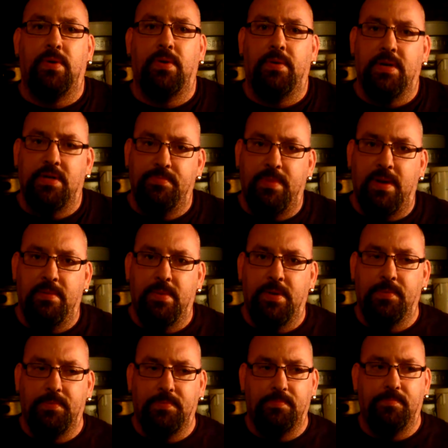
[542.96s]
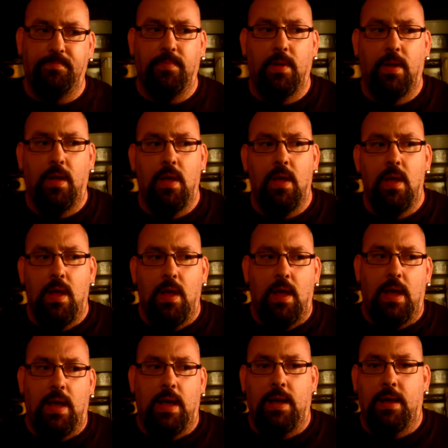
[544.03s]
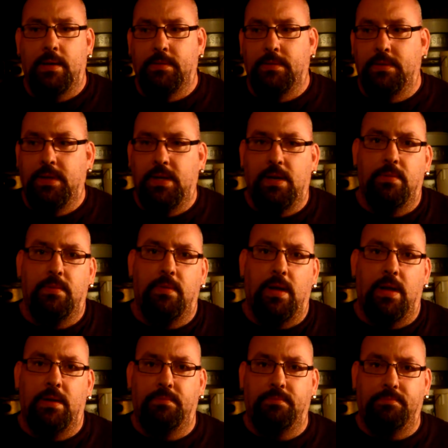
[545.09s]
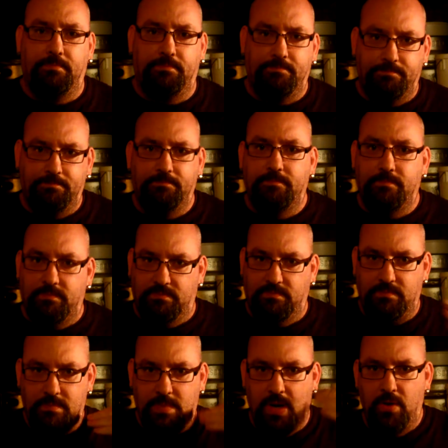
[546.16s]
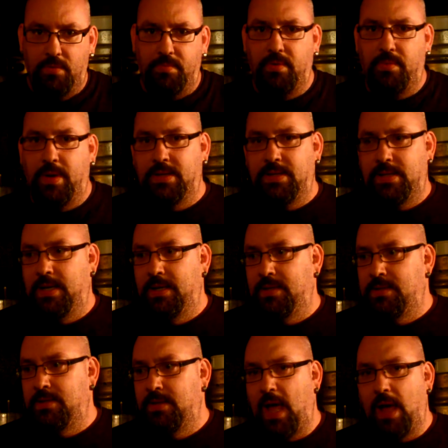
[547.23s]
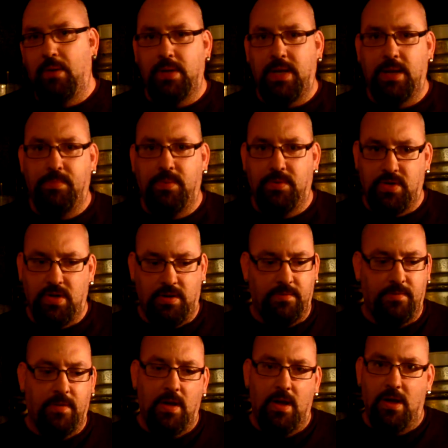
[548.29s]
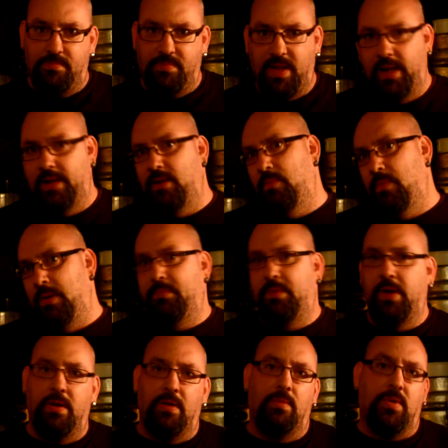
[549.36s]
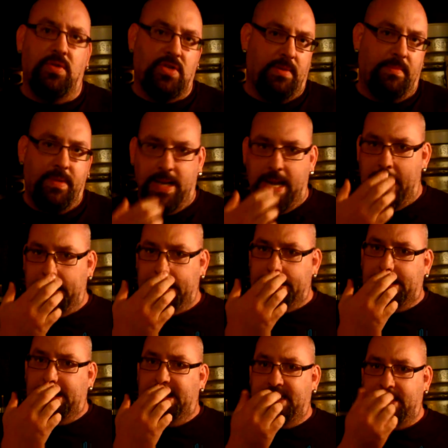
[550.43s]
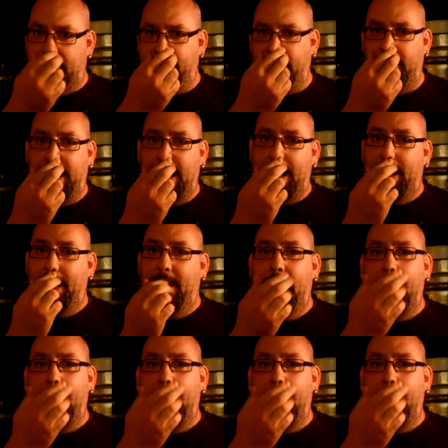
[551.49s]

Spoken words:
Brewer Experiment, and you know, and my Homebrew Wednesdays. I'll keep you sort of updated on what I'm doing, what's coming next, stuff like that.